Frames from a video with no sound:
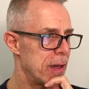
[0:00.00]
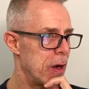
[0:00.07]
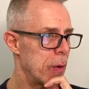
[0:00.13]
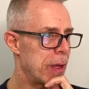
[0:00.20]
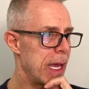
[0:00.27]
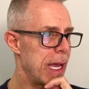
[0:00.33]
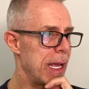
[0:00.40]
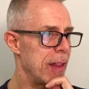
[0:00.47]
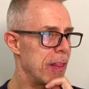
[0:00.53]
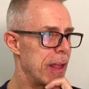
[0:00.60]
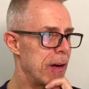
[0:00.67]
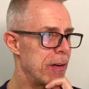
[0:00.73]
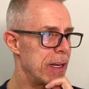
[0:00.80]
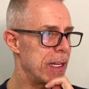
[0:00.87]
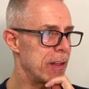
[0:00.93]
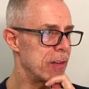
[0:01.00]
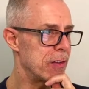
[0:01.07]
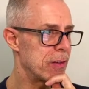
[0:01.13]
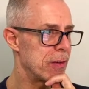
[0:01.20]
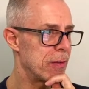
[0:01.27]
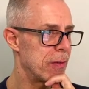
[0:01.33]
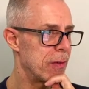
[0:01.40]
Okay, there it
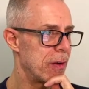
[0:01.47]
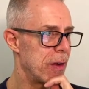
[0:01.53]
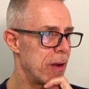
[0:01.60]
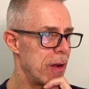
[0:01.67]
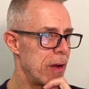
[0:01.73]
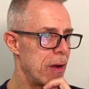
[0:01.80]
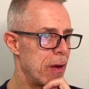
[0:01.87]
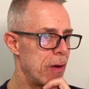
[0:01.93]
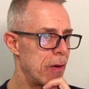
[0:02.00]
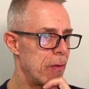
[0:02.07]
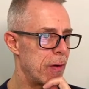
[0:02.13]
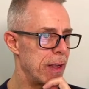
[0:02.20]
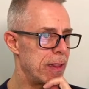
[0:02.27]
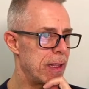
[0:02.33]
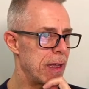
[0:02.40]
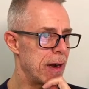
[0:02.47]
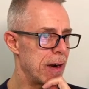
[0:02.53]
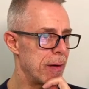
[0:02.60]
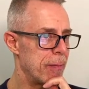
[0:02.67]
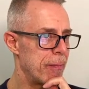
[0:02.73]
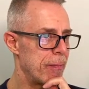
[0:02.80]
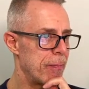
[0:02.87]
is. Right
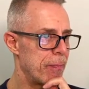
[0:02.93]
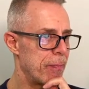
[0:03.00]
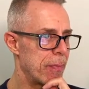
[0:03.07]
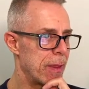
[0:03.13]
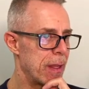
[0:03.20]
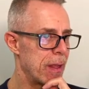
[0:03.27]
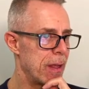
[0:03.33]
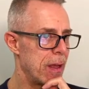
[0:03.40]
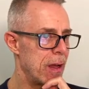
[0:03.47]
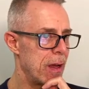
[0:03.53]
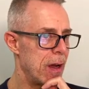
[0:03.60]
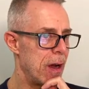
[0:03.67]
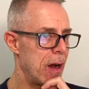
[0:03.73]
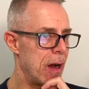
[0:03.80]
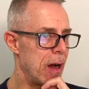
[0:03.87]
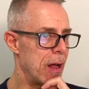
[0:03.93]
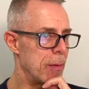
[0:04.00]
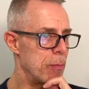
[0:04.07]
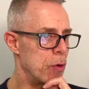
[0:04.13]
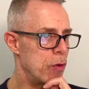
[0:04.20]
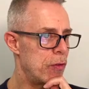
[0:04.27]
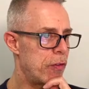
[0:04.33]
there.
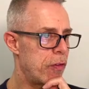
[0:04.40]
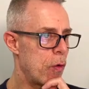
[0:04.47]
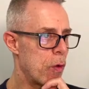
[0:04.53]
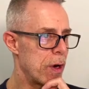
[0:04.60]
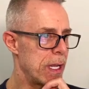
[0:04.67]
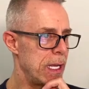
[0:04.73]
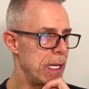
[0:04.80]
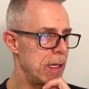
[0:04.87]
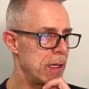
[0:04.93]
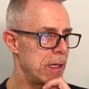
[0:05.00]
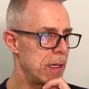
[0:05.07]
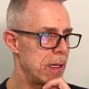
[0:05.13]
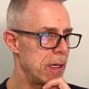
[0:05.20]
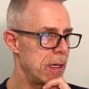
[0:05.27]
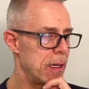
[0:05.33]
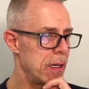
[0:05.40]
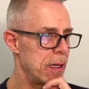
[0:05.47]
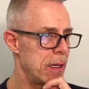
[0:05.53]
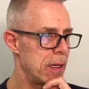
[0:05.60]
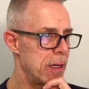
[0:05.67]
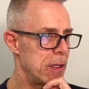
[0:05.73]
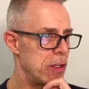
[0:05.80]
On move 40,
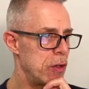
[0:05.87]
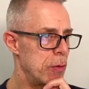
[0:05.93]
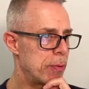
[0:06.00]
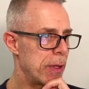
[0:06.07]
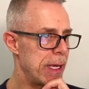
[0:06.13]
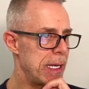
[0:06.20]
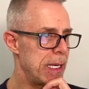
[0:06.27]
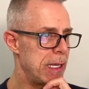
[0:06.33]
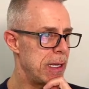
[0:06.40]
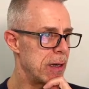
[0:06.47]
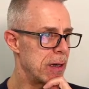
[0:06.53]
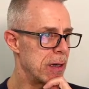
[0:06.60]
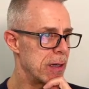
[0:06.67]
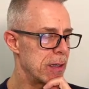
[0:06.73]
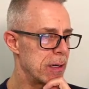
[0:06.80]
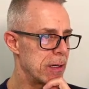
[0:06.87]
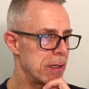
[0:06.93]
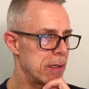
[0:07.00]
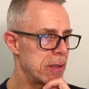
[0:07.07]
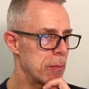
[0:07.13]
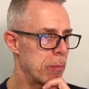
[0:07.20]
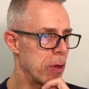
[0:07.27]
you played here
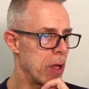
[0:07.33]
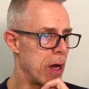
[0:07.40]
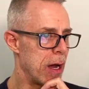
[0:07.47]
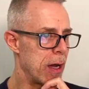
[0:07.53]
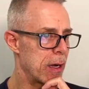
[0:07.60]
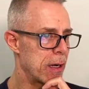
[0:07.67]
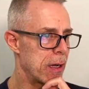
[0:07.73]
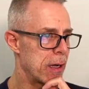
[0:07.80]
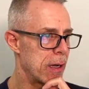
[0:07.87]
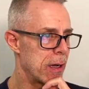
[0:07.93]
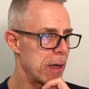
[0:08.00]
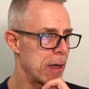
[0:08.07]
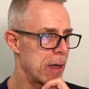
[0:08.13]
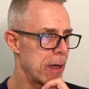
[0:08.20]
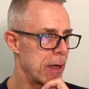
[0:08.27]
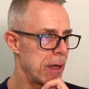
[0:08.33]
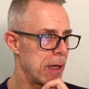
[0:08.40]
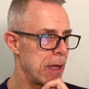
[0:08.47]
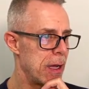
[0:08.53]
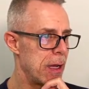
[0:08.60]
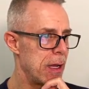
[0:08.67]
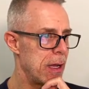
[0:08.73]
to block.
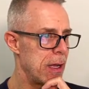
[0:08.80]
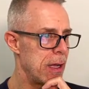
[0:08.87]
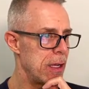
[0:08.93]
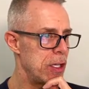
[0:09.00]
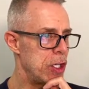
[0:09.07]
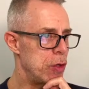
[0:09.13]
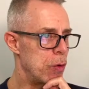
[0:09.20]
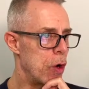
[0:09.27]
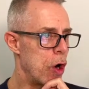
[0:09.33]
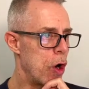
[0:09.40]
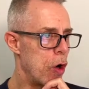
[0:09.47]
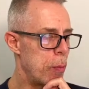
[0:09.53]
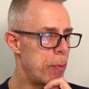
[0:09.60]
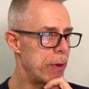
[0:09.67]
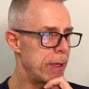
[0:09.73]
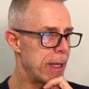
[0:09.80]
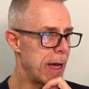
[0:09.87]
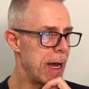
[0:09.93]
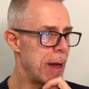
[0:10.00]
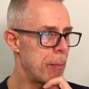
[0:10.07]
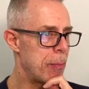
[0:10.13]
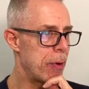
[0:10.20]
You opened
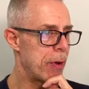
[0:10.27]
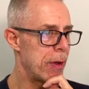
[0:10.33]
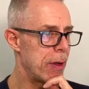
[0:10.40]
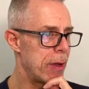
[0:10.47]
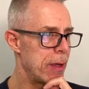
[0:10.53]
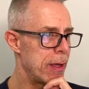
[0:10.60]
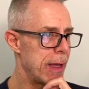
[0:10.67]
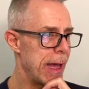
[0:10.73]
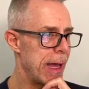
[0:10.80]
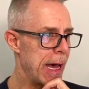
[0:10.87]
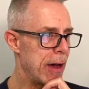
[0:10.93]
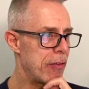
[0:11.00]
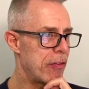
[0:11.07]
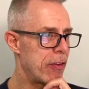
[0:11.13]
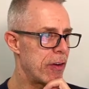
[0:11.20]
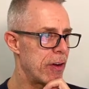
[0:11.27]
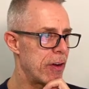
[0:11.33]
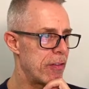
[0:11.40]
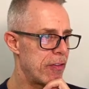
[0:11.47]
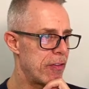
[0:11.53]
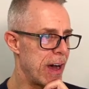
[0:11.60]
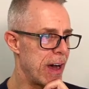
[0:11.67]
up
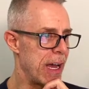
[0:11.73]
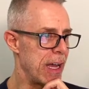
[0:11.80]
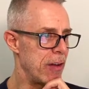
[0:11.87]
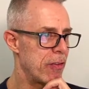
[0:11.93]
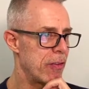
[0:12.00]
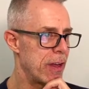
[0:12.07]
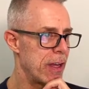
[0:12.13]
f5.